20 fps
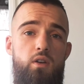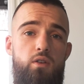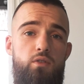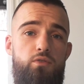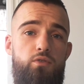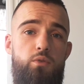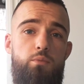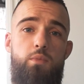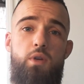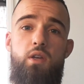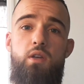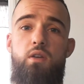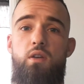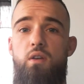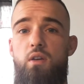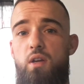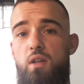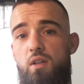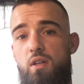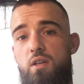for me,
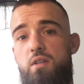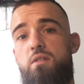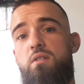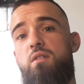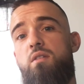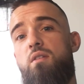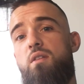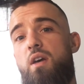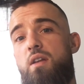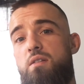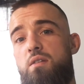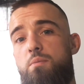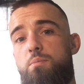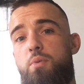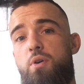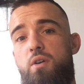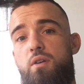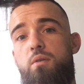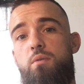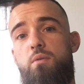at least, that's a
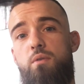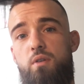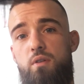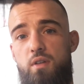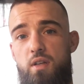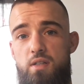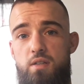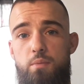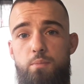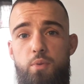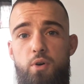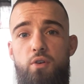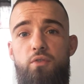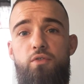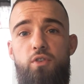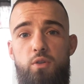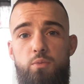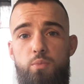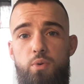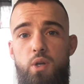
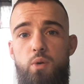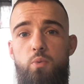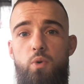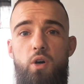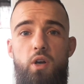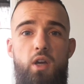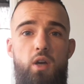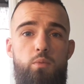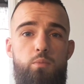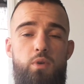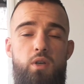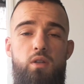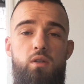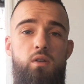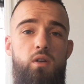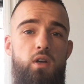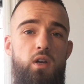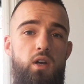perfect pre-workout meal.